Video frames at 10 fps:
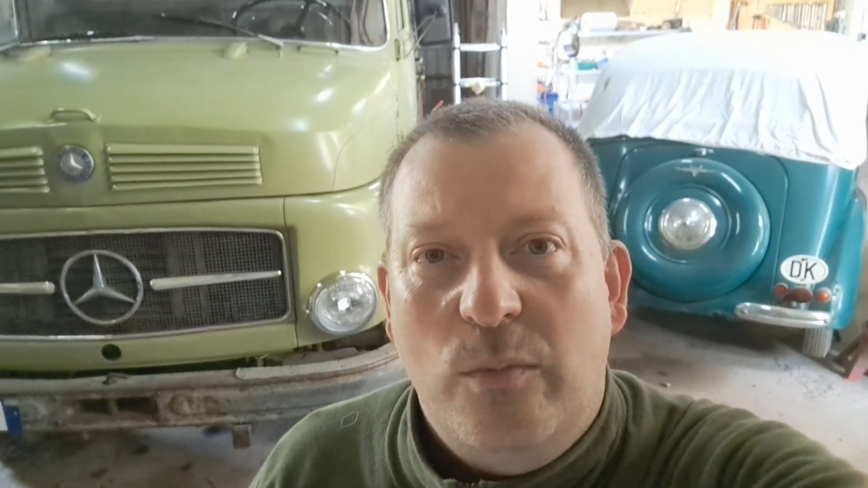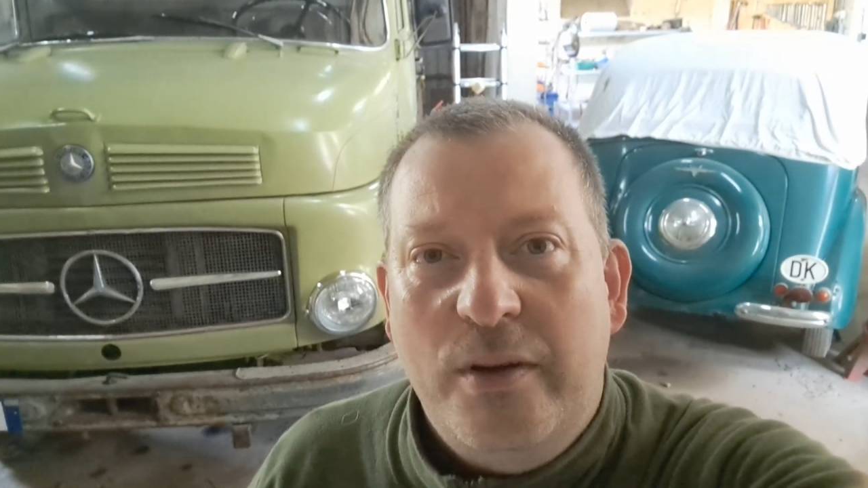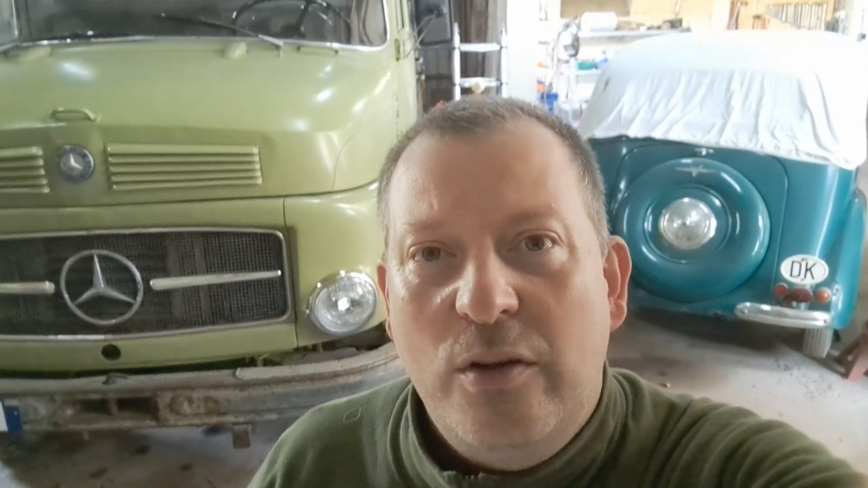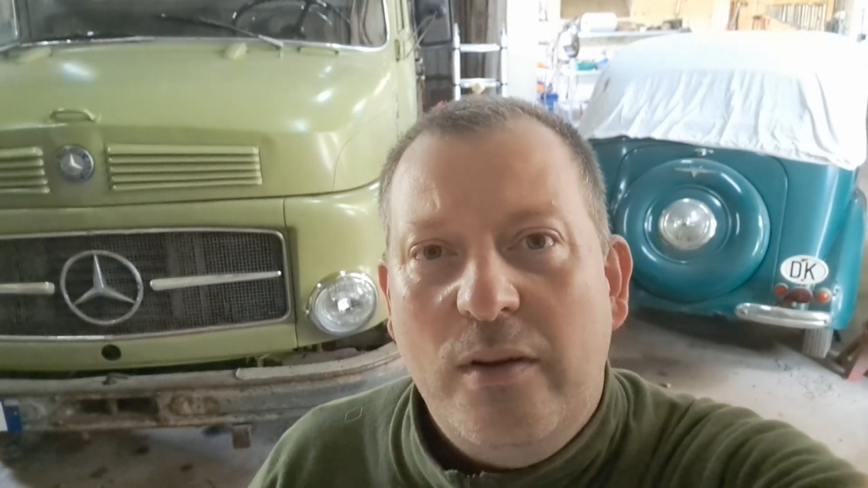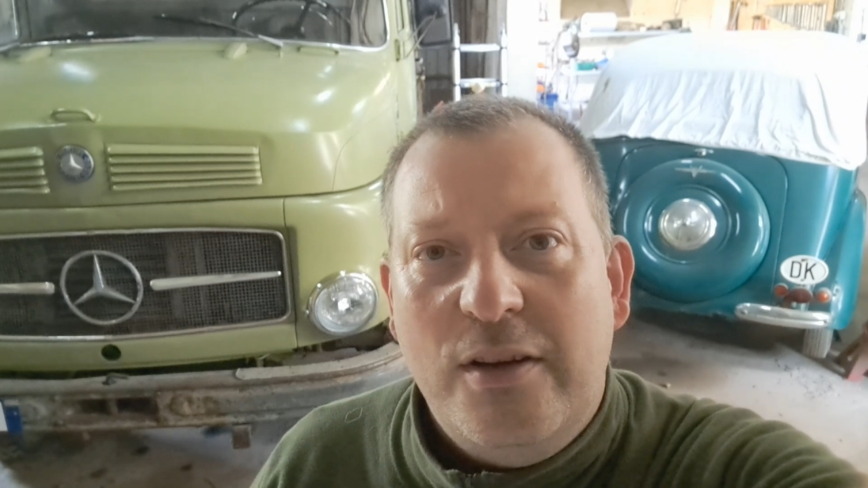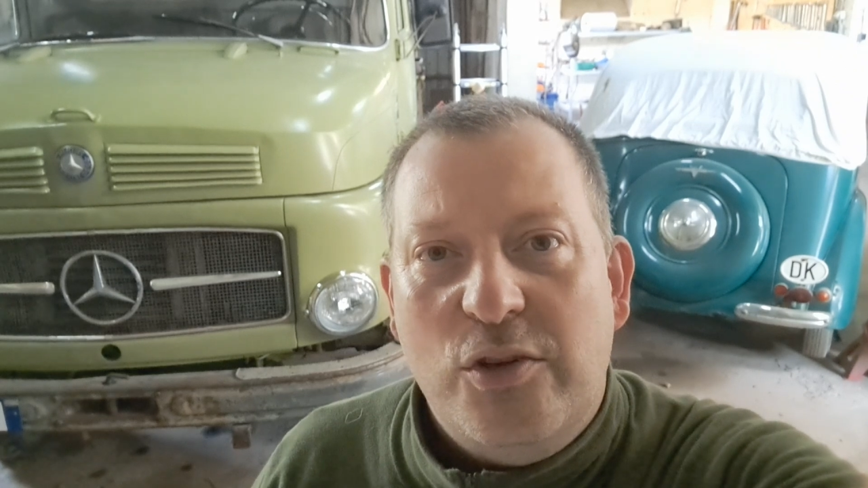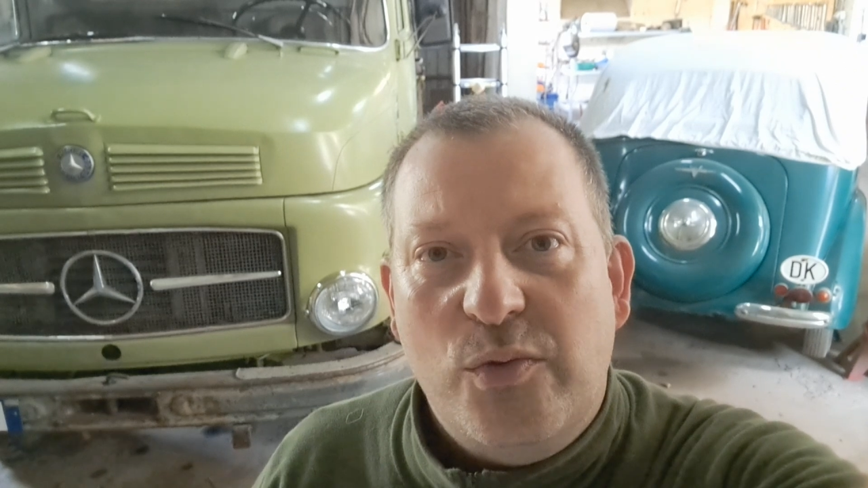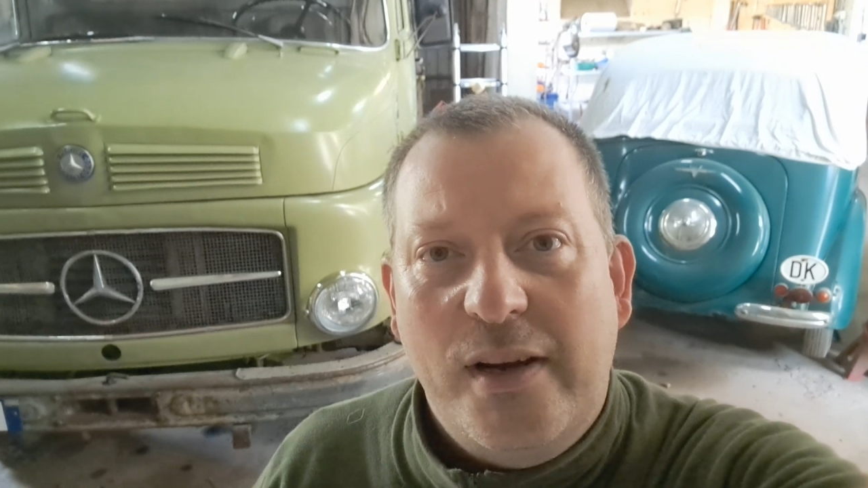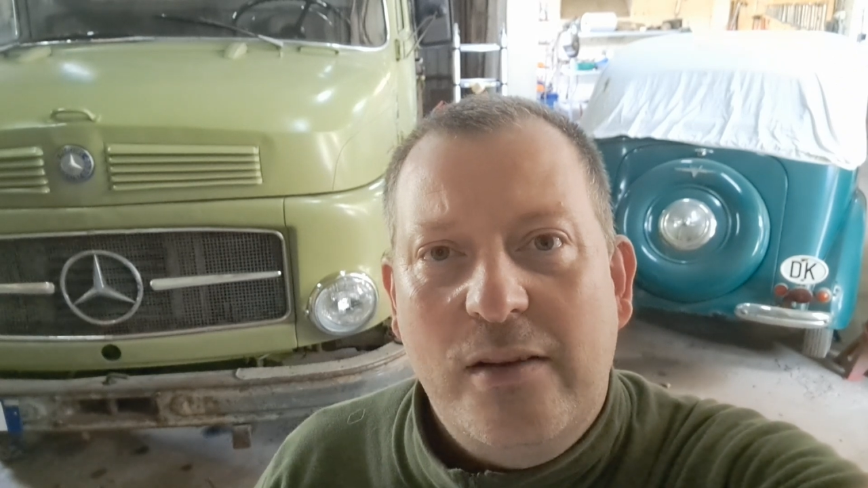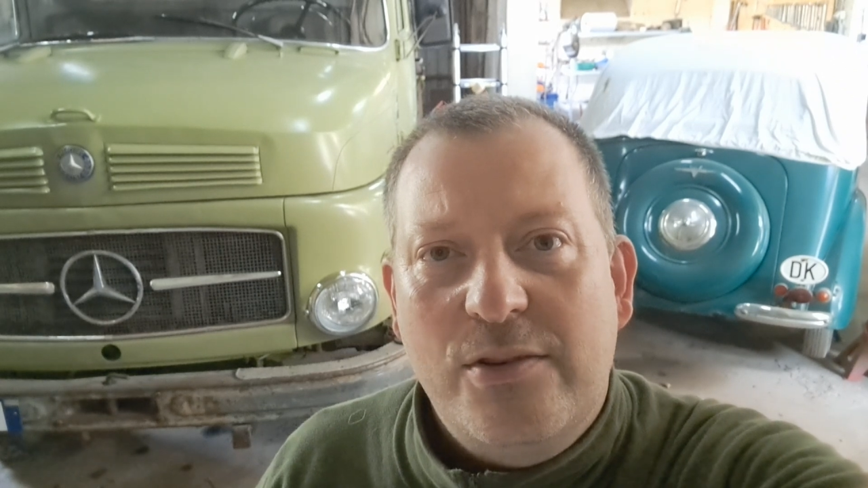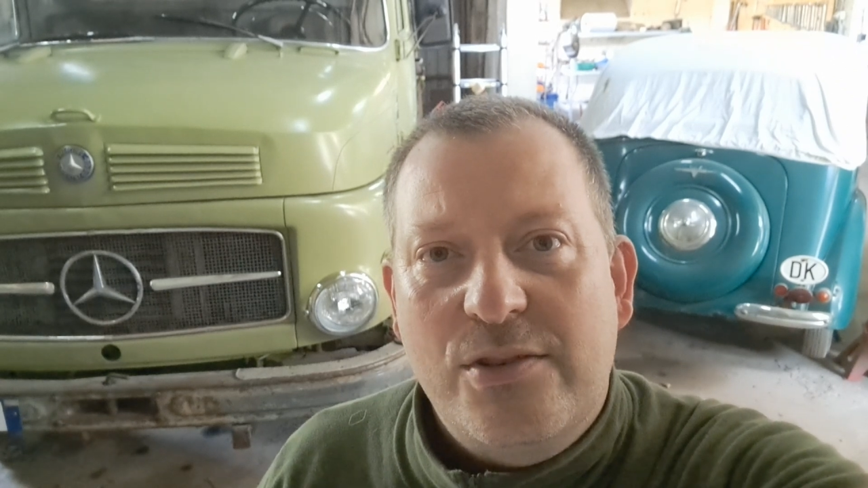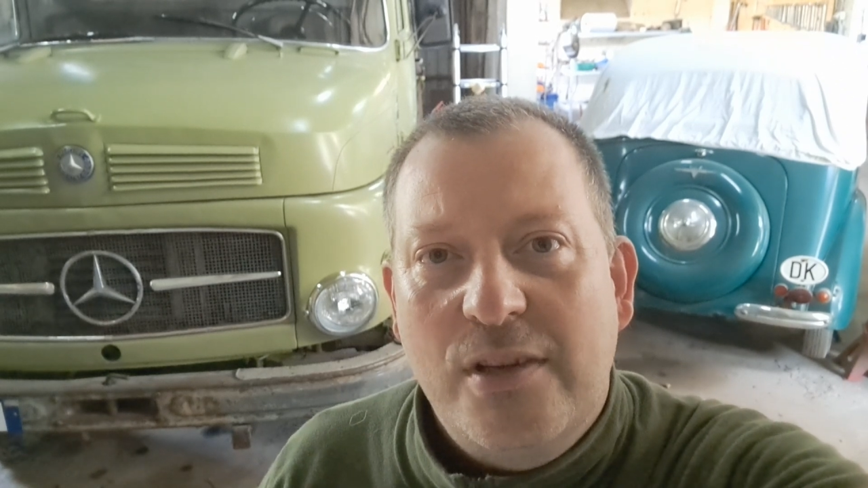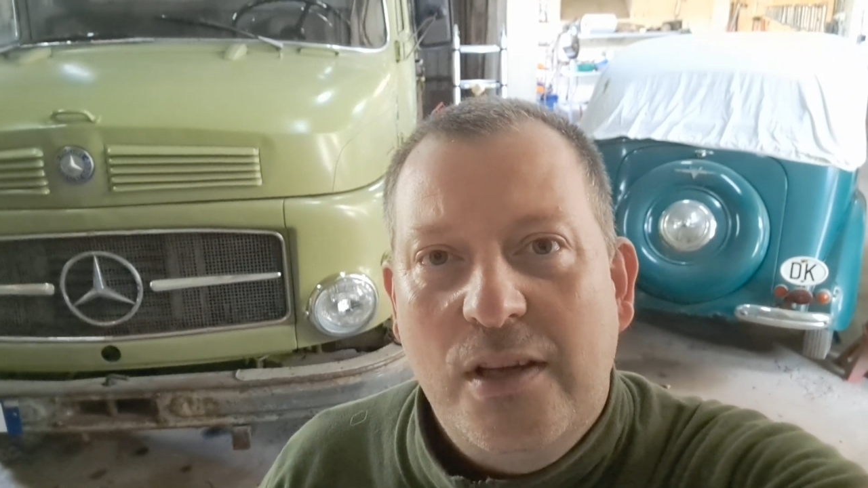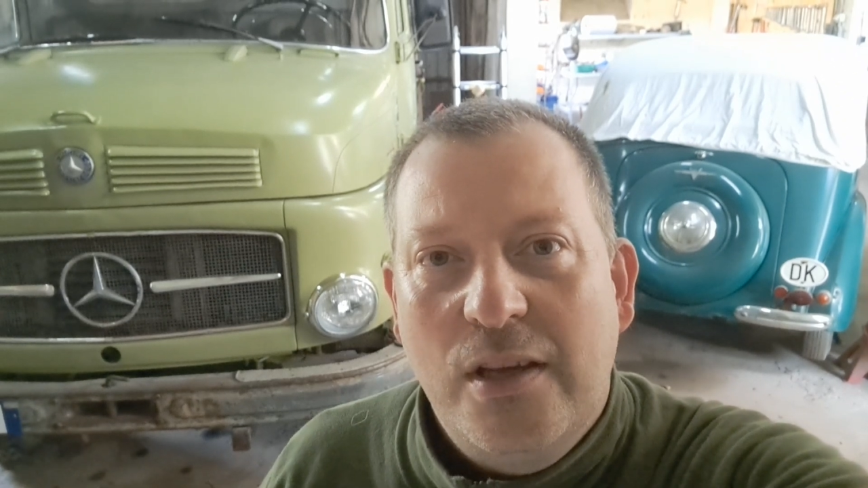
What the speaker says: When you look at your trailers,